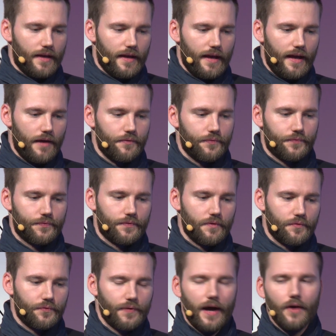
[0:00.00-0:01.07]
have
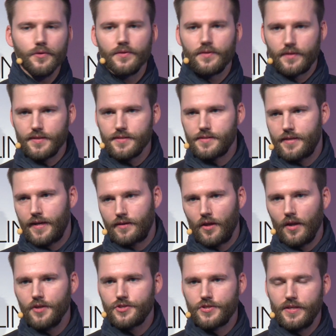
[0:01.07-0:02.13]
found this
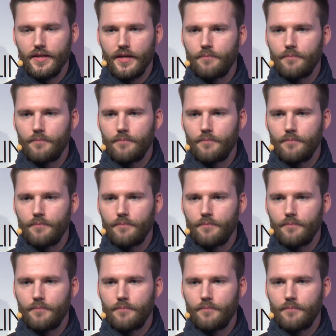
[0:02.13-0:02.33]
technology